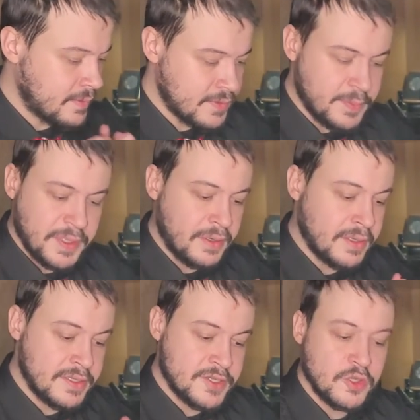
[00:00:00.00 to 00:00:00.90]
The
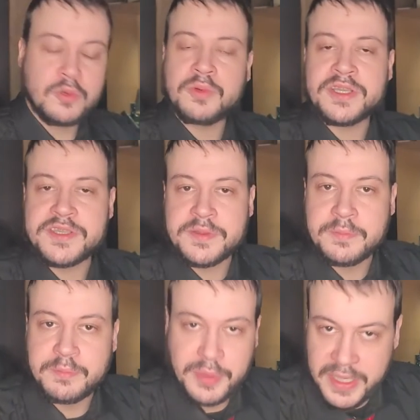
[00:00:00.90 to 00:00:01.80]
parent is always
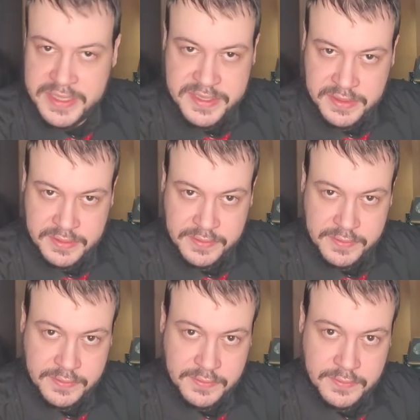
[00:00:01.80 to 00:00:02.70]
present
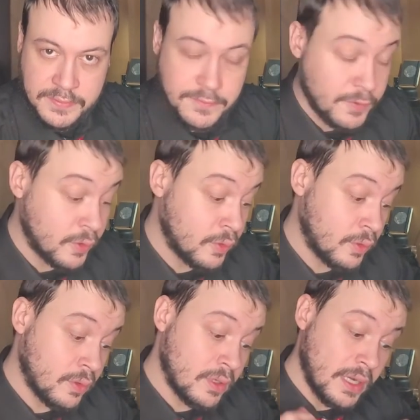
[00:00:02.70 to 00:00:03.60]

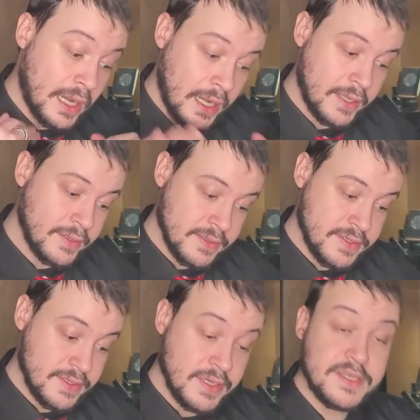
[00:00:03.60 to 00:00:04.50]
for
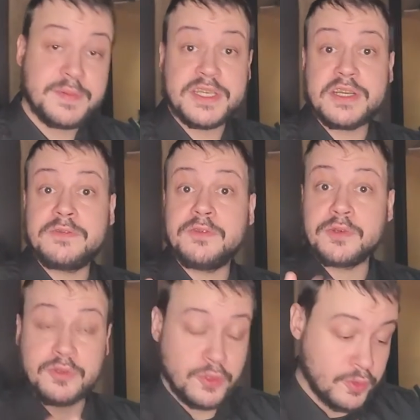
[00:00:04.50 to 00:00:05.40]
others, especially
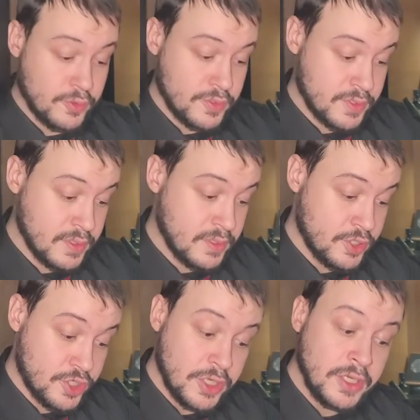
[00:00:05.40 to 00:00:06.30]
for those
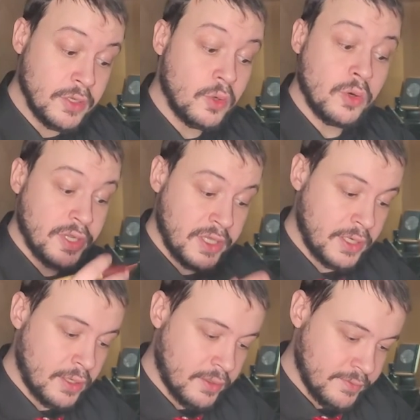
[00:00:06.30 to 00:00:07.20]
she or he
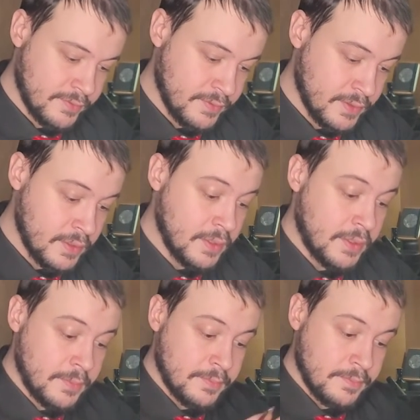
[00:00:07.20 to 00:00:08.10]
loves,
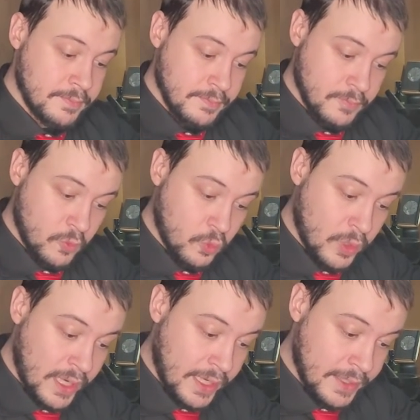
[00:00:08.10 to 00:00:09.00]

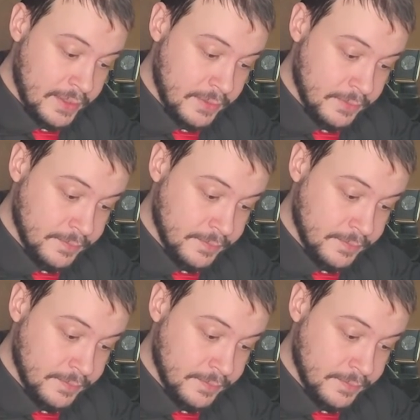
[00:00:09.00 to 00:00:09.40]
while